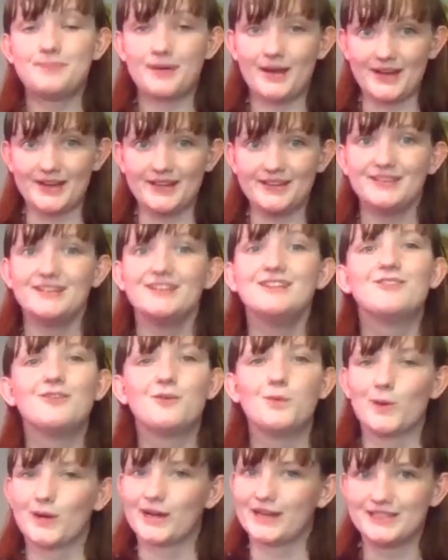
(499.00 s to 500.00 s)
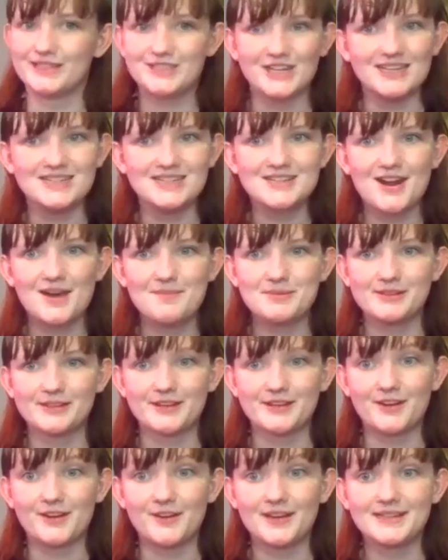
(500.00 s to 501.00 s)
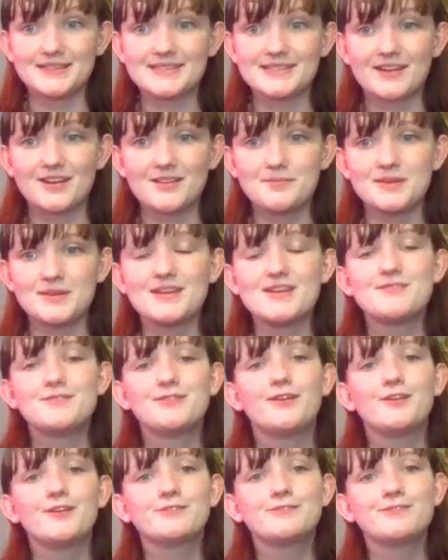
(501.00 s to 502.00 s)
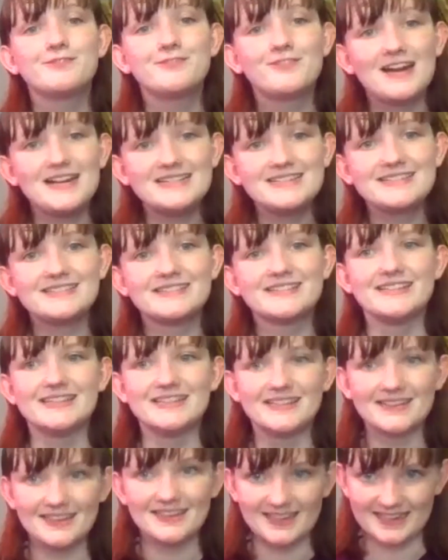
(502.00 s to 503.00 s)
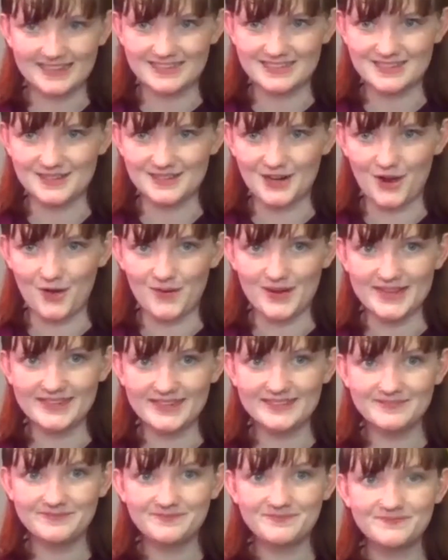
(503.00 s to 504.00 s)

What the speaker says: But we're going to change it up a little, and it's going to be if you're friendly and you know it.